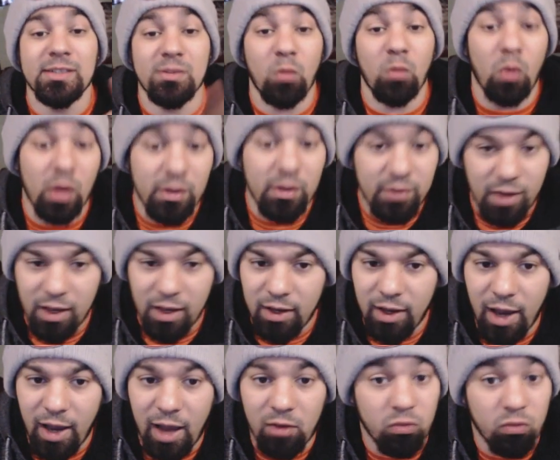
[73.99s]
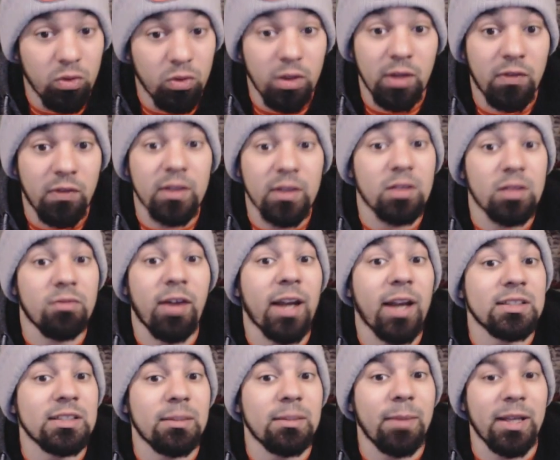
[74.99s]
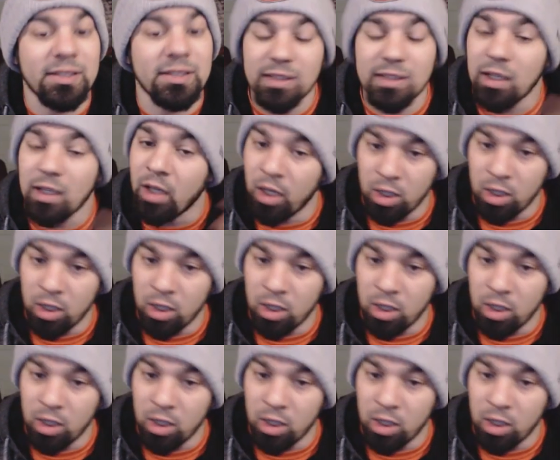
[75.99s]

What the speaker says: One, I really think the writing's amazing.